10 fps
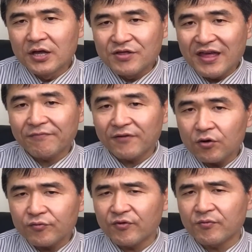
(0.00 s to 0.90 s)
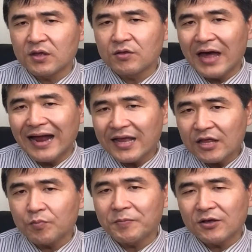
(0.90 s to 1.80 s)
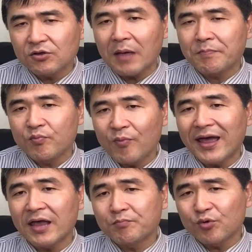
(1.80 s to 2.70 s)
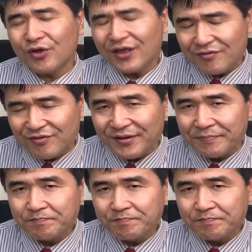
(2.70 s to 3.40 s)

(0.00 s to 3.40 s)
their philosophies aren't picked up by employees.